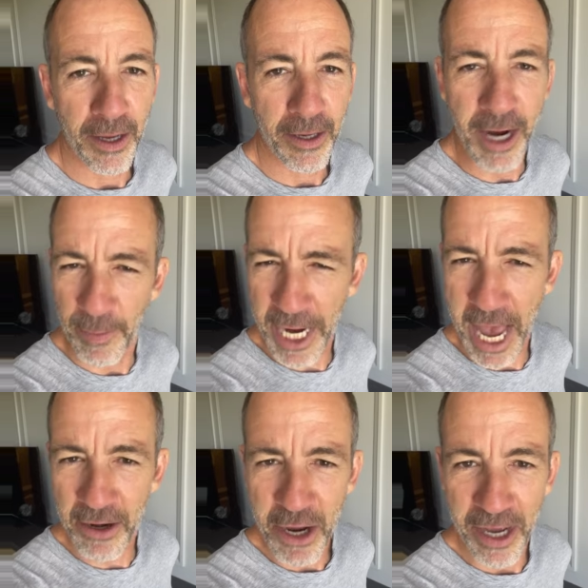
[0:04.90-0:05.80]
Come
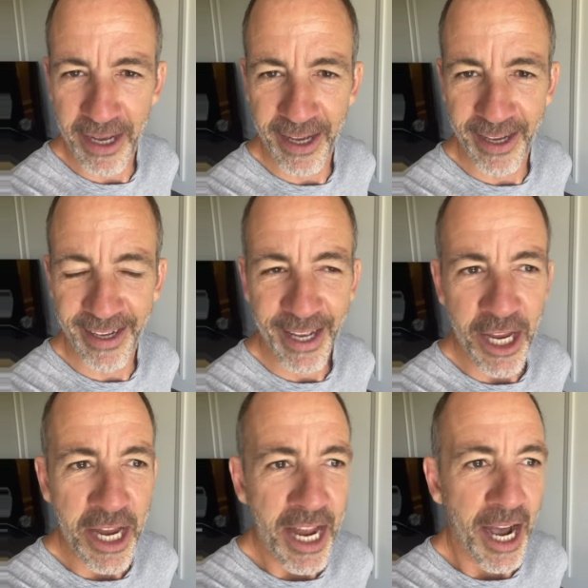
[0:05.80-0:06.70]
again?
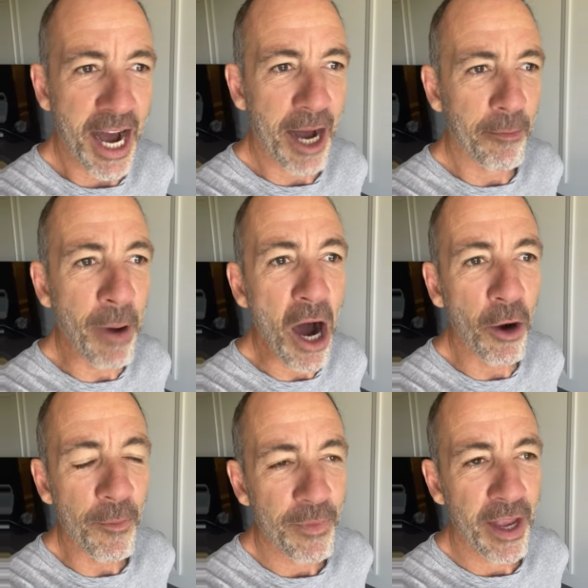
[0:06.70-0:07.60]
Uh,
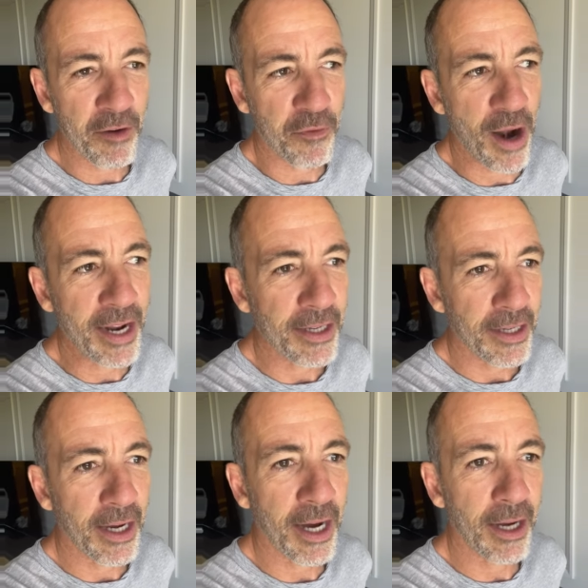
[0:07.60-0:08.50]
Bo and friend,
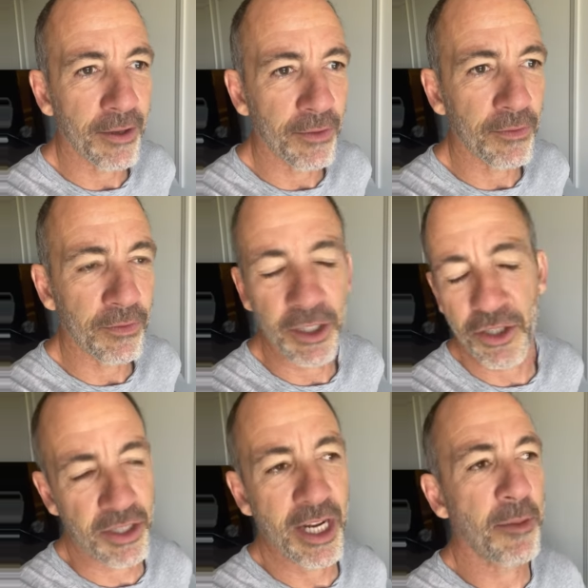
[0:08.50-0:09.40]
uh, you
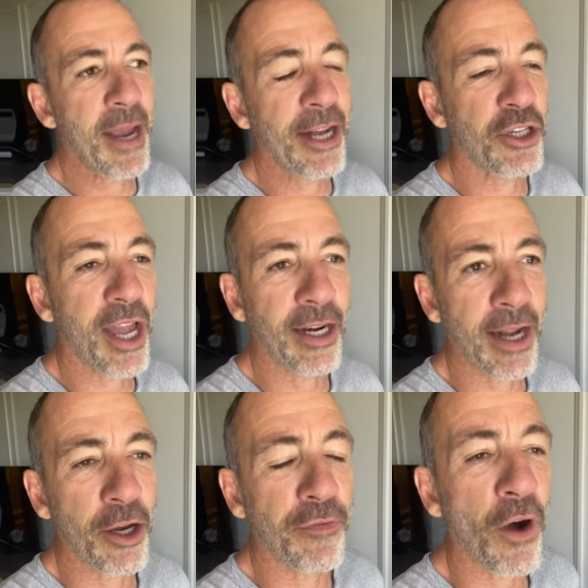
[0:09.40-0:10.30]
just need to be educated,
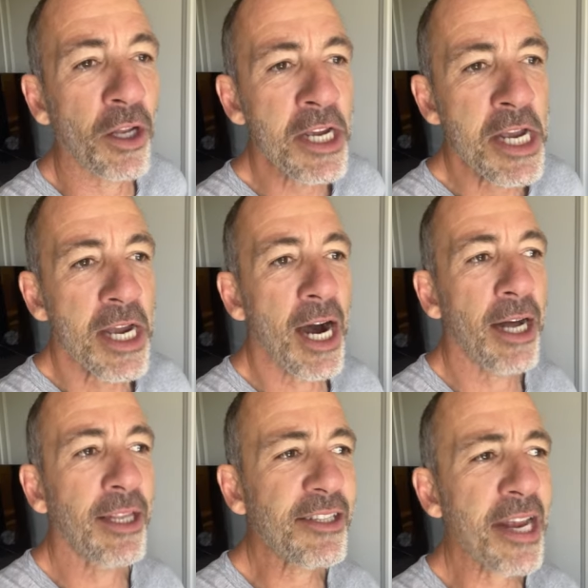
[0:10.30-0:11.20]
not your fault.
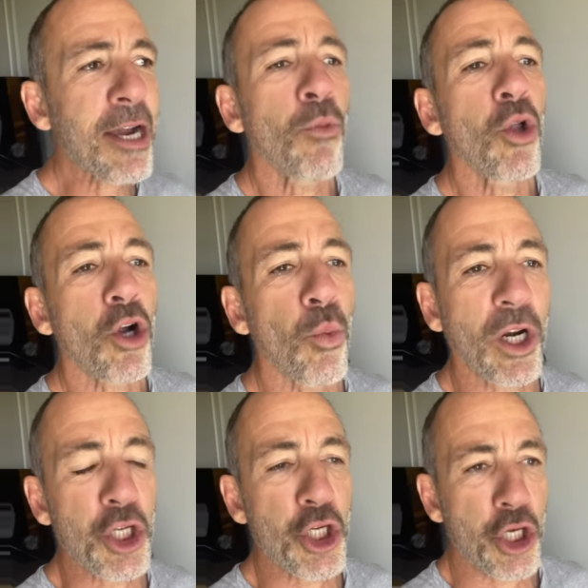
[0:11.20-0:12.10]
Uh, let's take a look at what
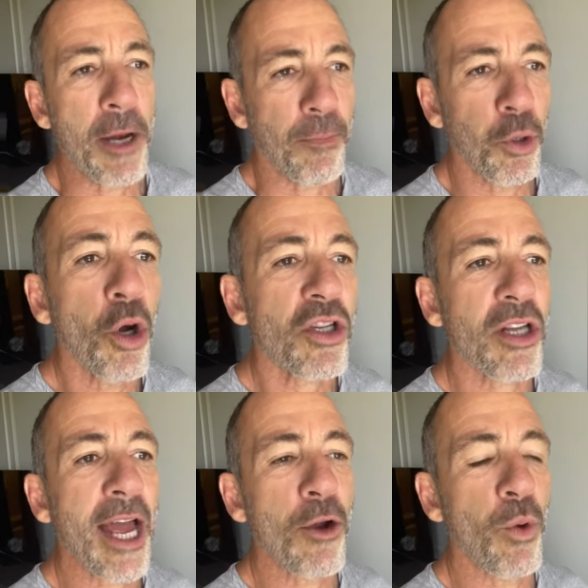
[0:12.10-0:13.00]
a chimp looks
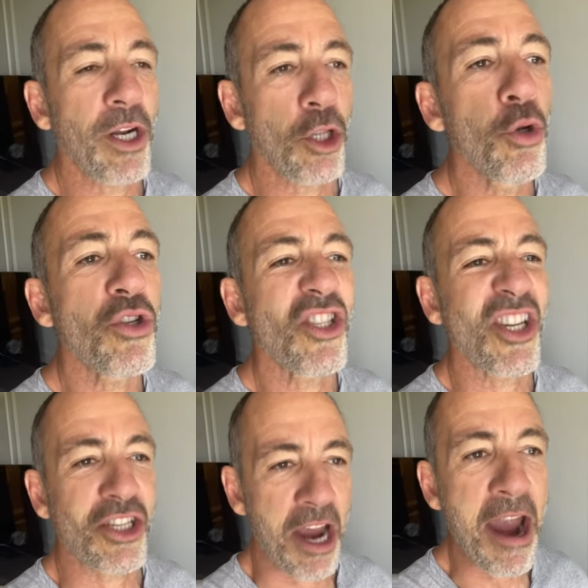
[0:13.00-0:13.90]
like when it loses
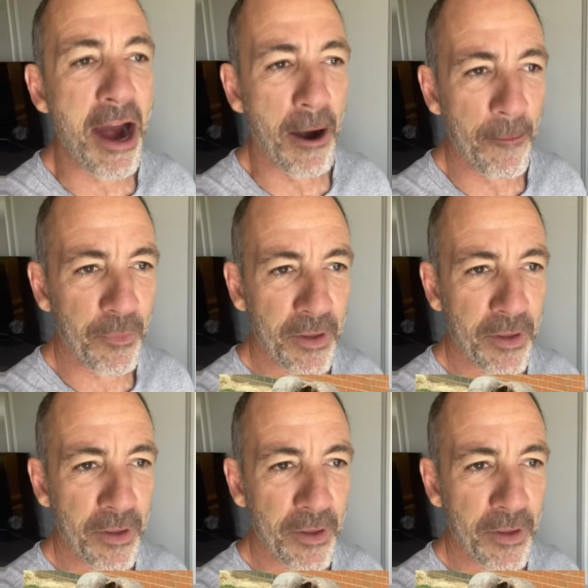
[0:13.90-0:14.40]
its hair.